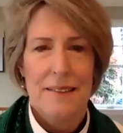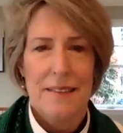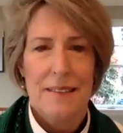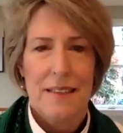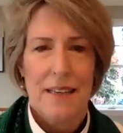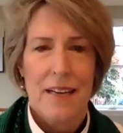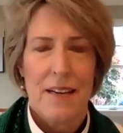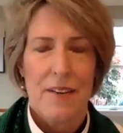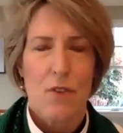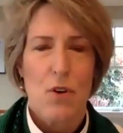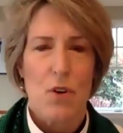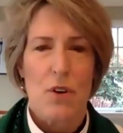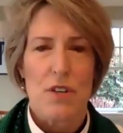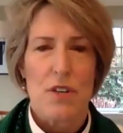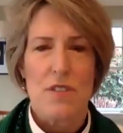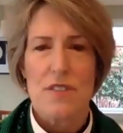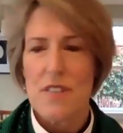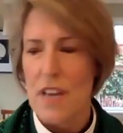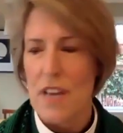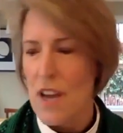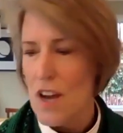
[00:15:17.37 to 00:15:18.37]
And of course,
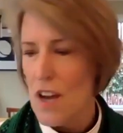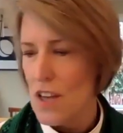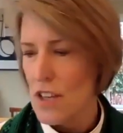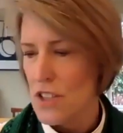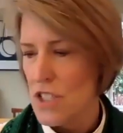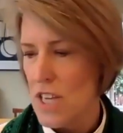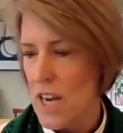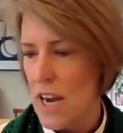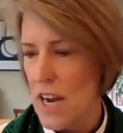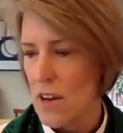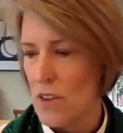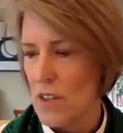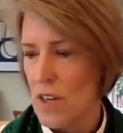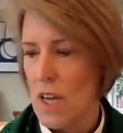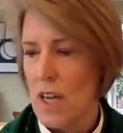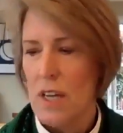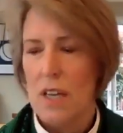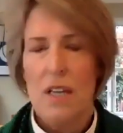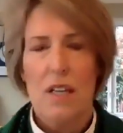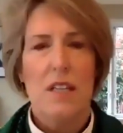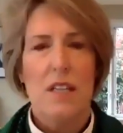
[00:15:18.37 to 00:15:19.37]
they all shout,
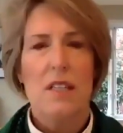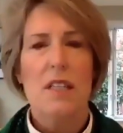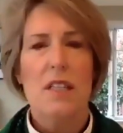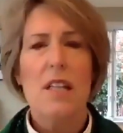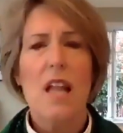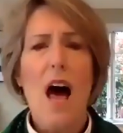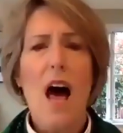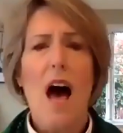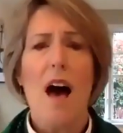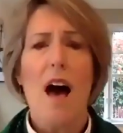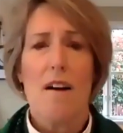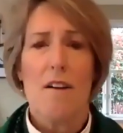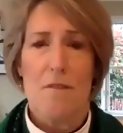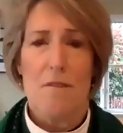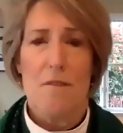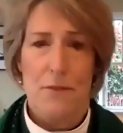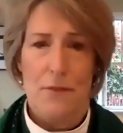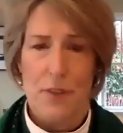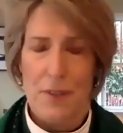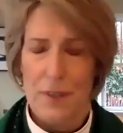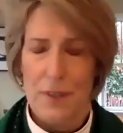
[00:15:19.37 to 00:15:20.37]

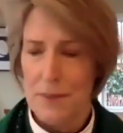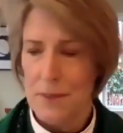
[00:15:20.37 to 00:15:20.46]
Love.